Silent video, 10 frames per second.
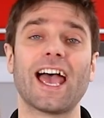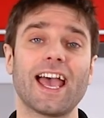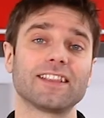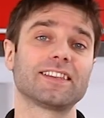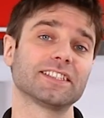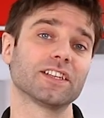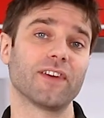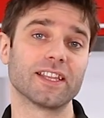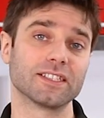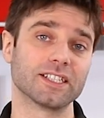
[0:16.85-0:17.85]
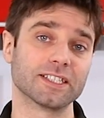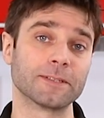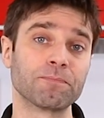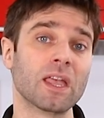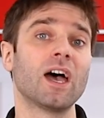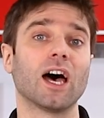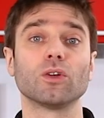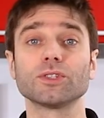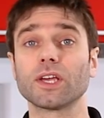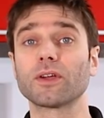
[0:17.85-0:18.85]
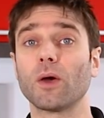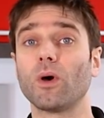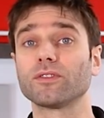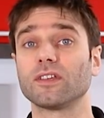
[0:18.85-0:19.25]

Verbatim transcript: and disadvantages. I'll also go on